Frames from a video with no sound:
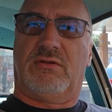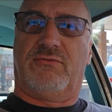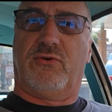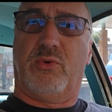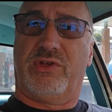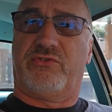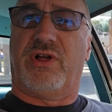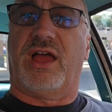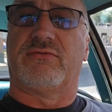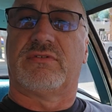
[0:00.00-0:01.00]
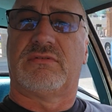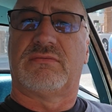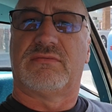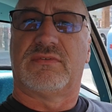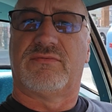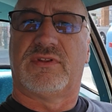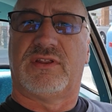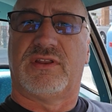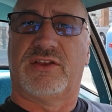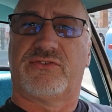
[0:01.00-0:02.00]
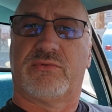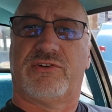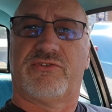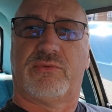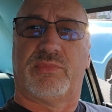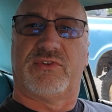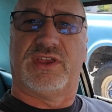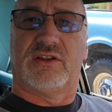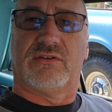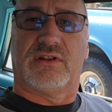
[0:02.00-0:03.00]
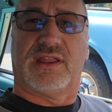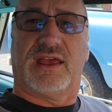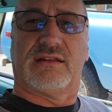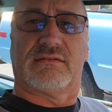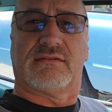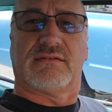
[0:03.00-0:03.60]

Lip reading: four-wheel drive. Nice original patina on that.